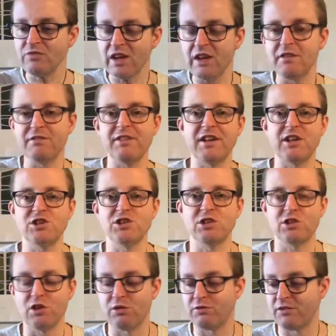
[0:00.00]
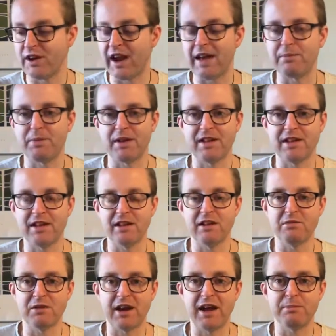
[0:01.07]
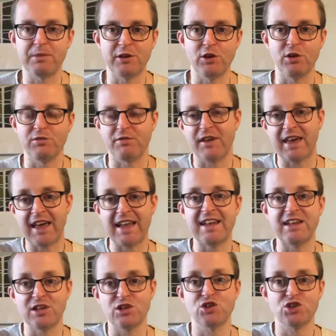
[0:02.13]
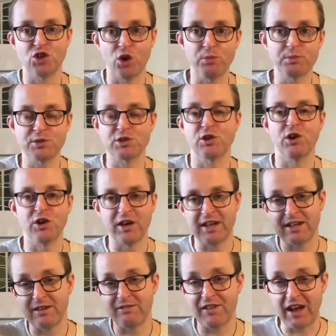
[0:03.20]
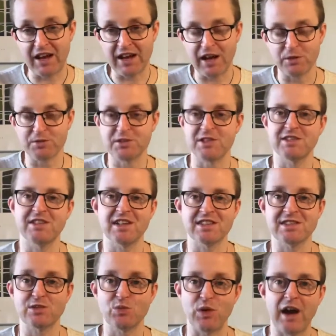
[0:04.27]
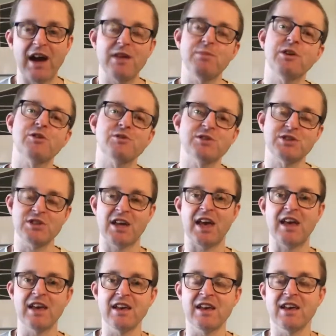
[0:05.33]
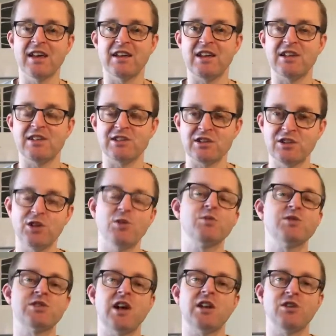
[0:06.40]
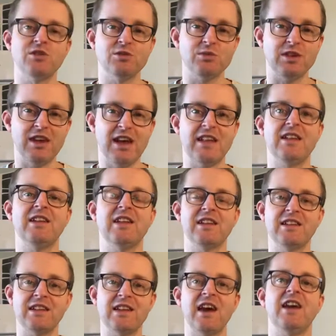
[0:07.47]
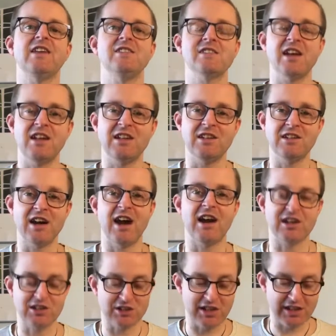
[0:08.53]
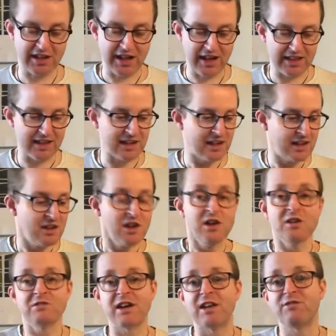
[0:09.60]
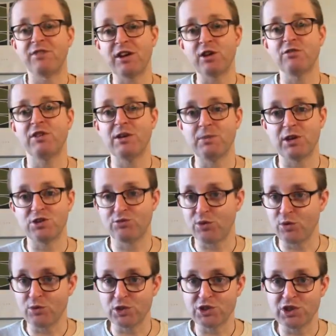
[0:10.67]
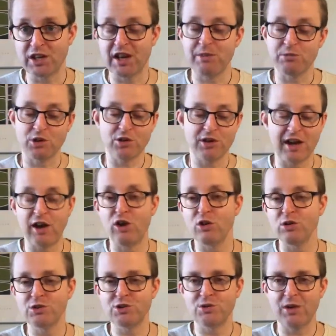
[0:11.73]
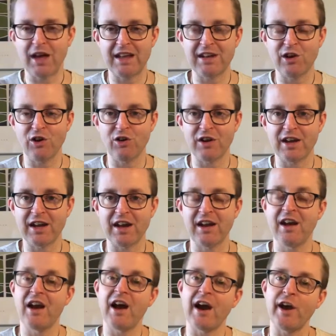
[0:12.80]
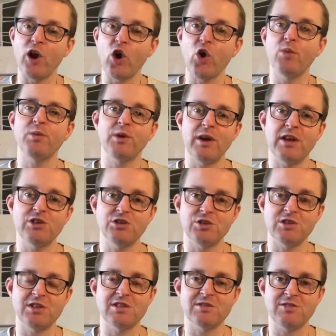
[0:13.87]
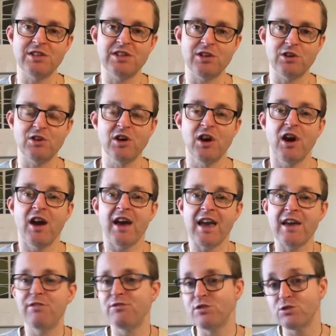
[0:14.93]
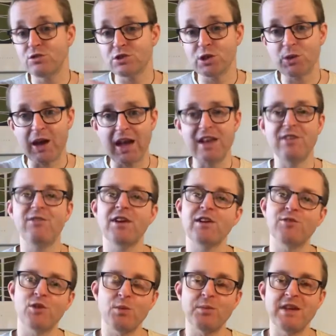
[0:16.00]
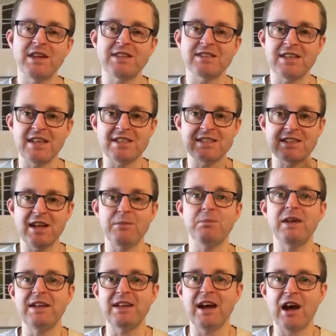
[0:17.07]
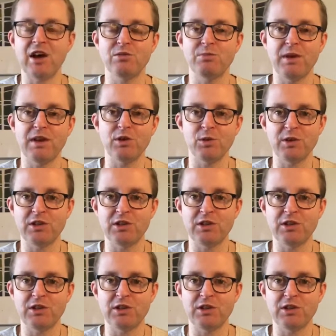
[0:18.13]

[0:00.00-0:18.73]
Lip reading: finish it off, ripen off in the shops or in the warehouses. That's why, because there is no sun to get that nice and dark red color. Right, thank you very much for watching. I'm not gonna hold you any longer. I hope you enjoyed this video. If you grow anything from the seeds, let me down below